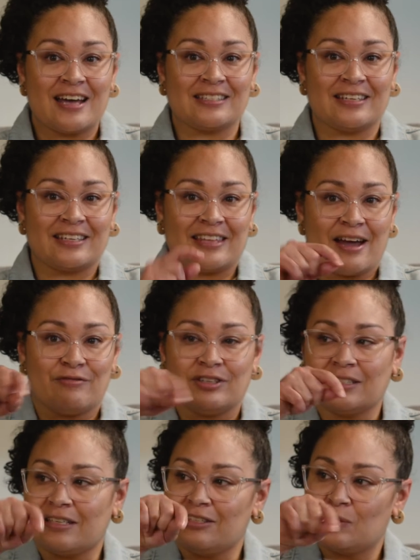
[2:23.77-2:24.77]
has like that
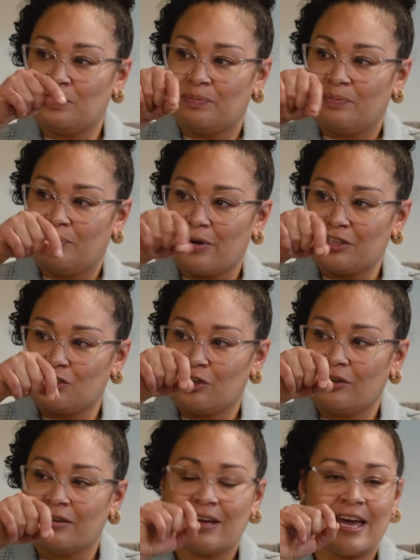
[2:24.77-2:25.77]
release
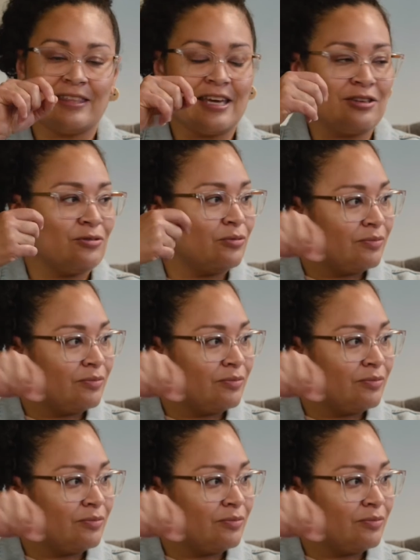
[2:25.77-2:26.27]
pressure. Yes. And then